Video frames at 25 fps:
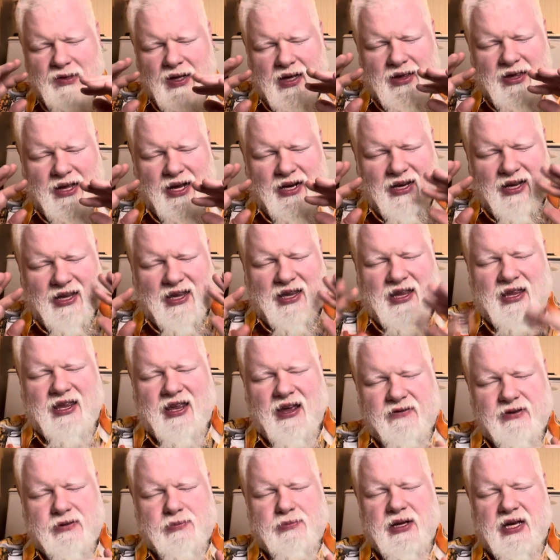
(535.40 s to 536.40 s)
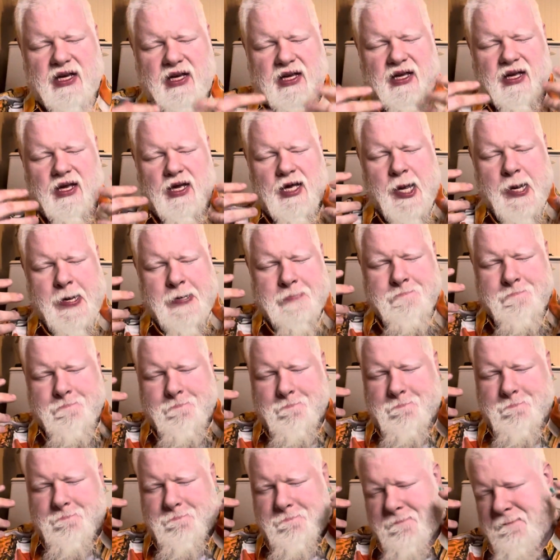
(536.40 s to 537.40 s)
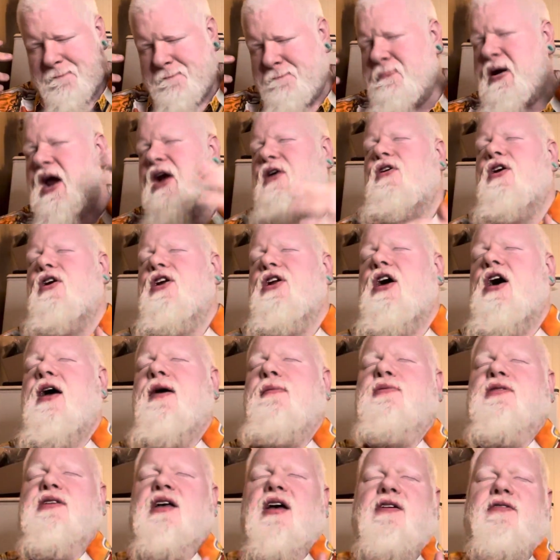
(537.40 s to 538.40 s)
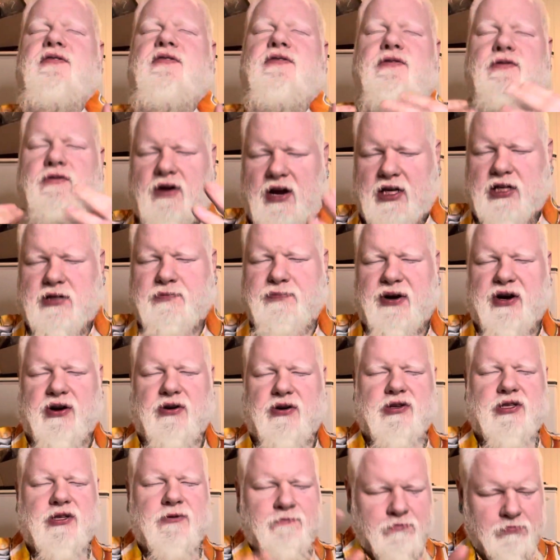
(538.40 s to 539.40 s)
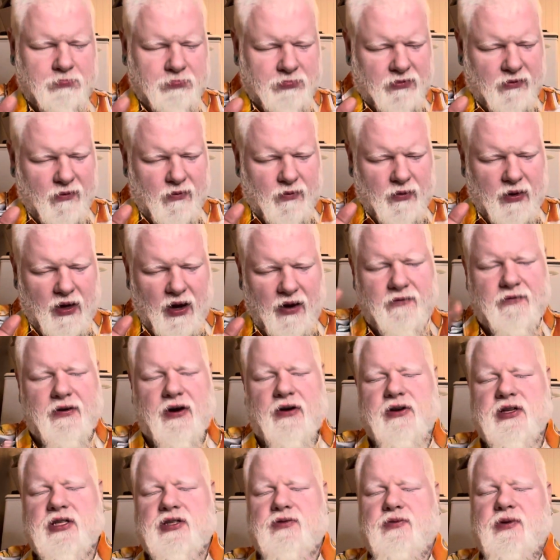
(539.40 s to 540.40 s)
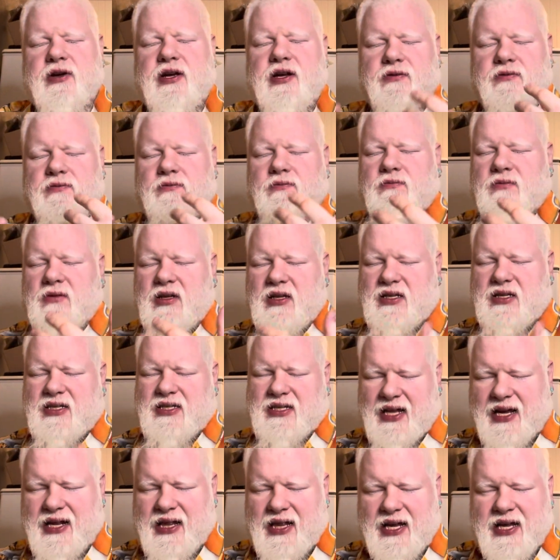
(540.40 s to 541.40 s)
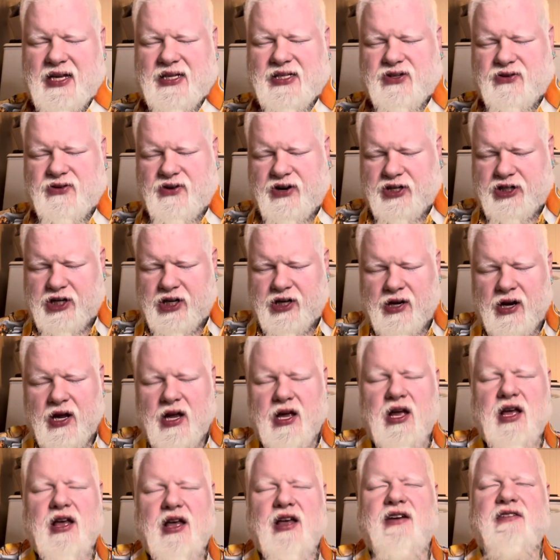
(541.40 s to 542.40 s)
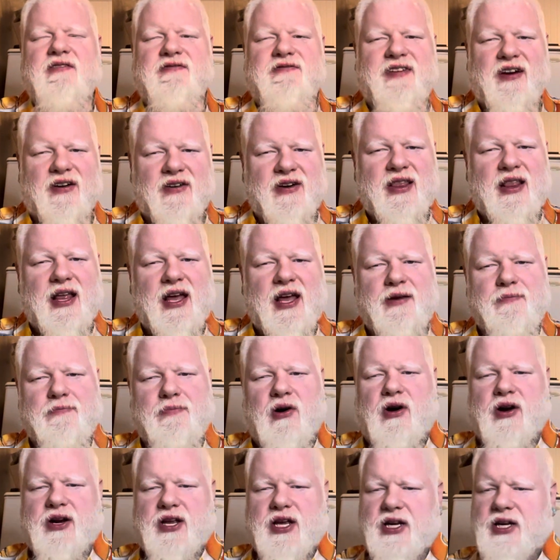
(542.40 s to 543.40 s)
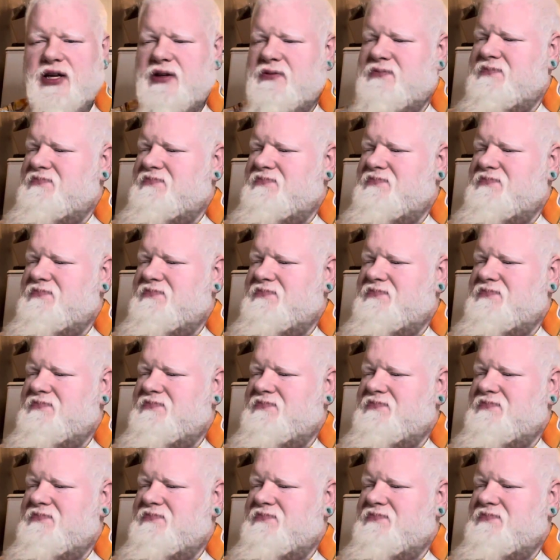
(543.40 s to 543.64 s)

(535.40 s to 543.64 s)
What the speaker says: that gives me paradigms of rice beers. Very sweet, slightly astringent, very light bodied,